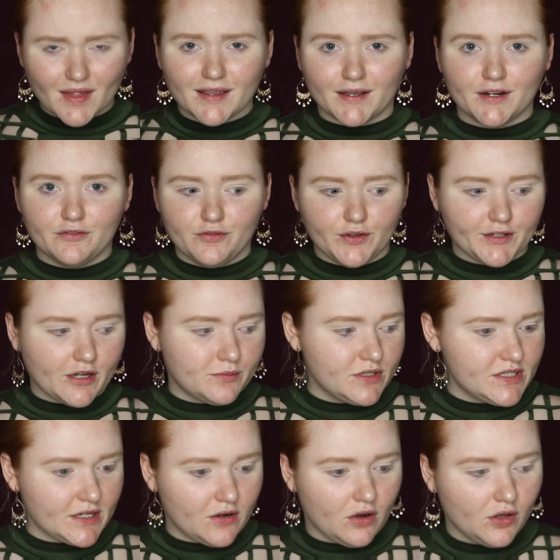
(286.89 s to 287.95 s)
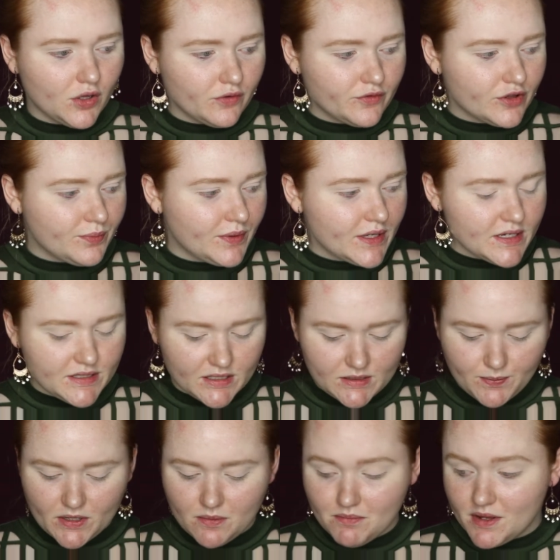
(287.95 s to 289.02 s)
I kind of feel like I'm just like all over the place. It's
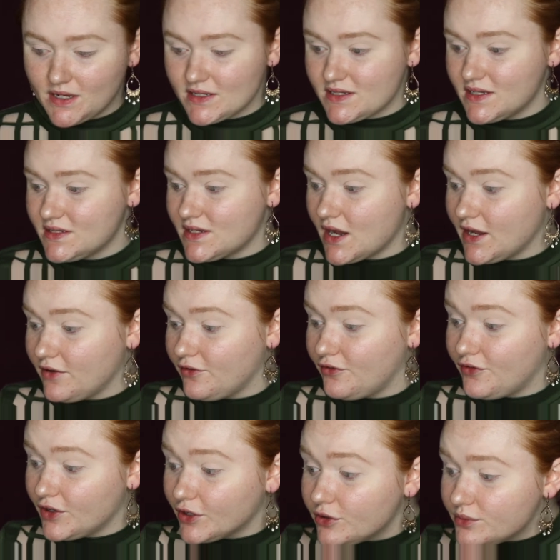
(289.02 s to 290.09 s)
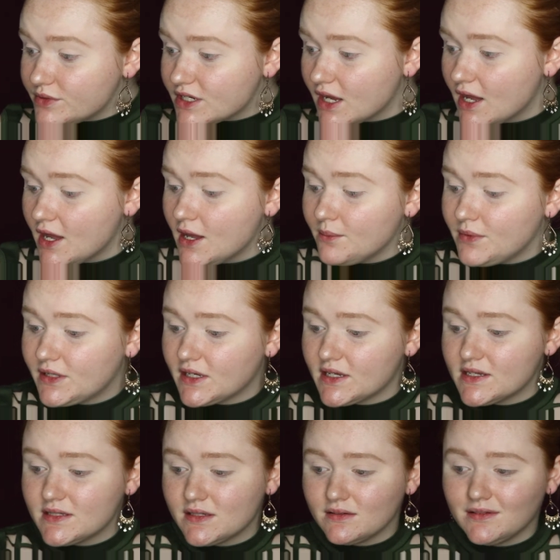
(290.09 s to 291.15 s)
been a minute since I have filmed
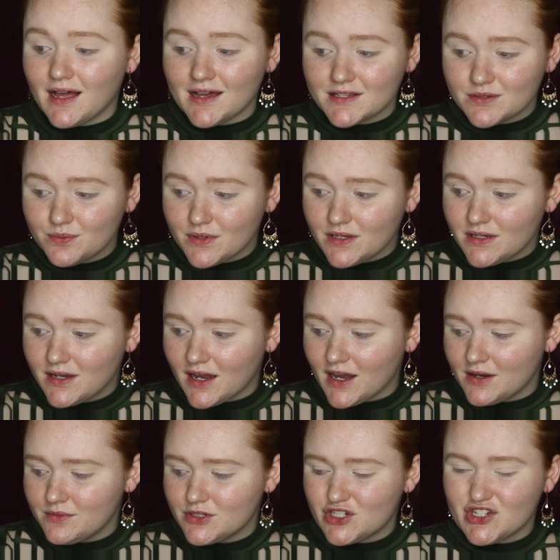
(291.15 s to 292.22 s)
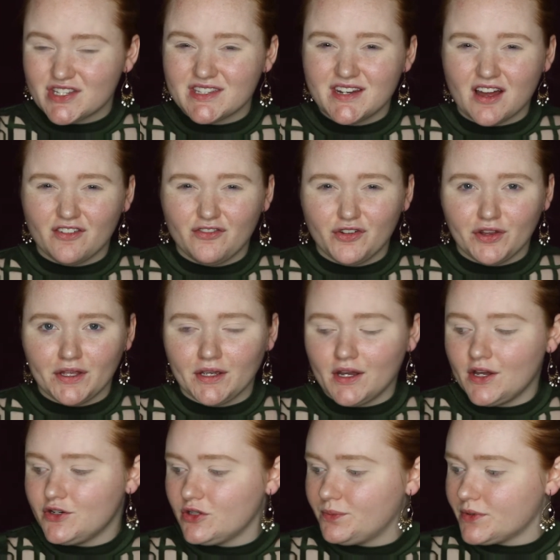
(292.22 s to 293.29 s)
because last week I was just not feeling
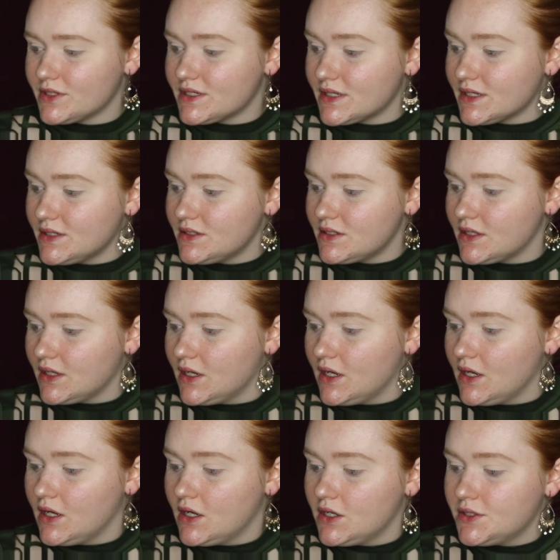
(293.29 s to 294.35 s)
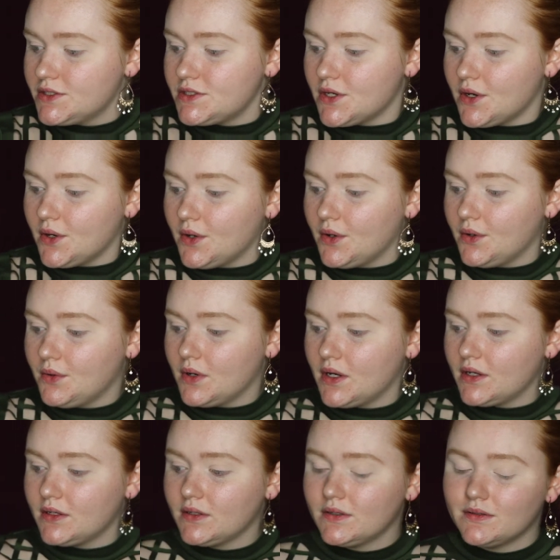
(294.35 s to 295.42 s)
100%. So
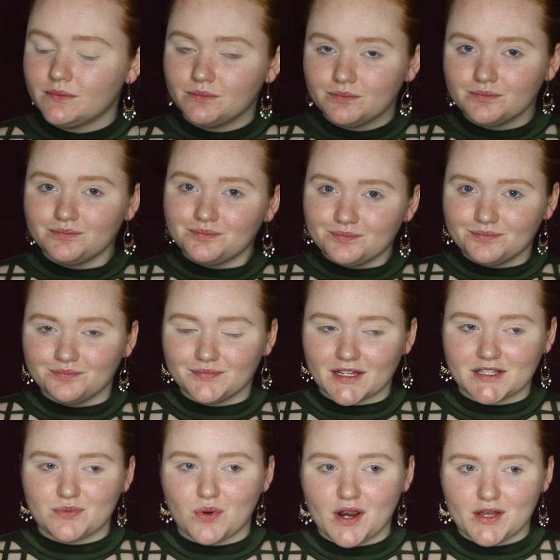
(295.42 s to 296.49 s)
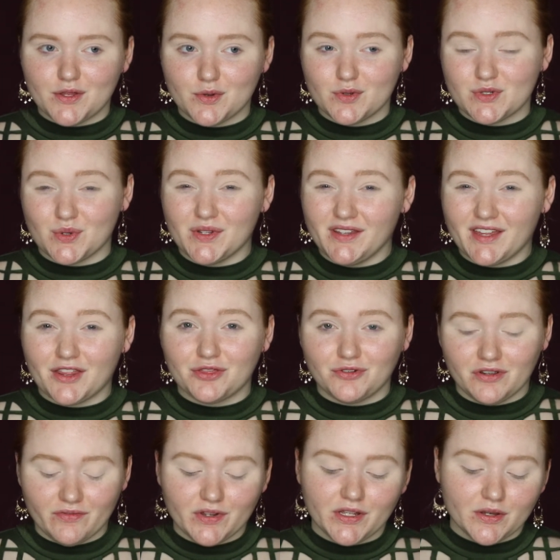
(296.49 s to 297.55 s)
that's why there was only like
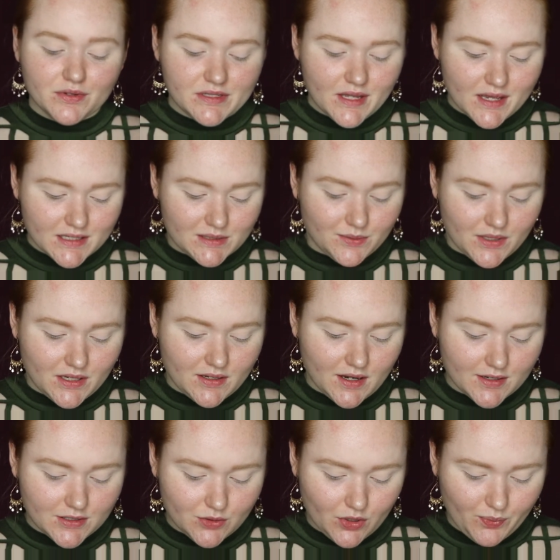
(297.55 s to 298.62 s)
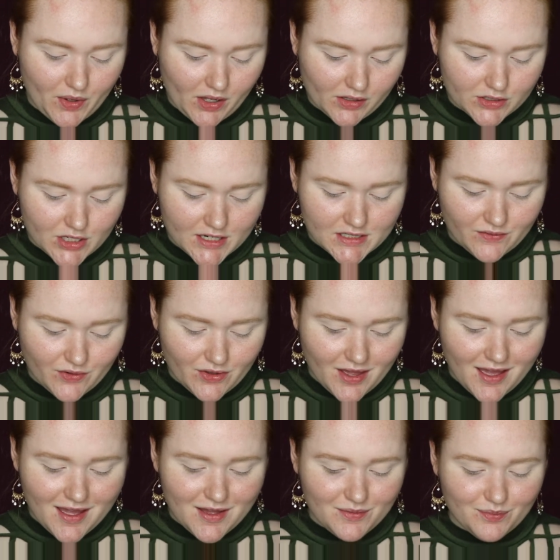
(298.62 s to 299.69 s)
three videos last week. I do apologize for
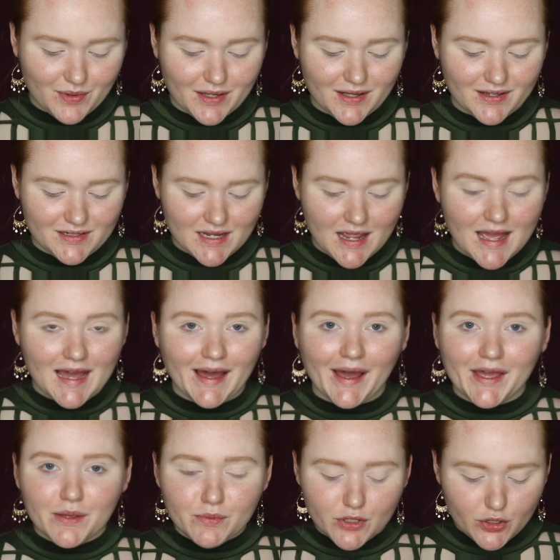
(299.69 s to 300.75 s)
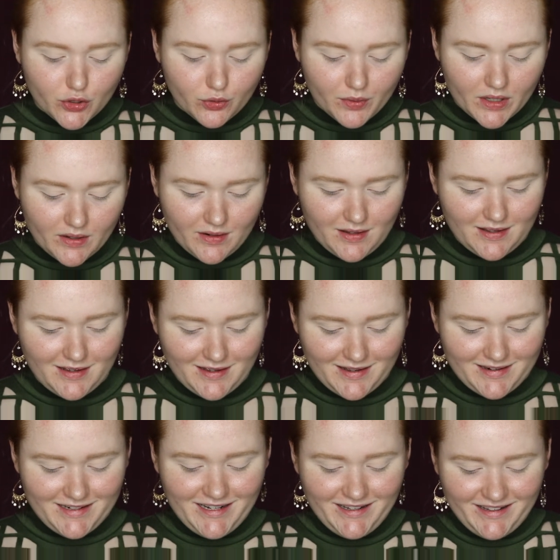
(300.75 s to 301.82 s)
that, but I am human
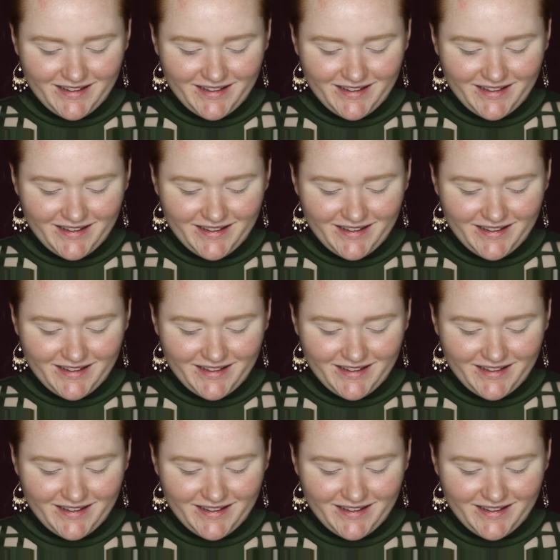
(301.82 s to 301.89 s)
and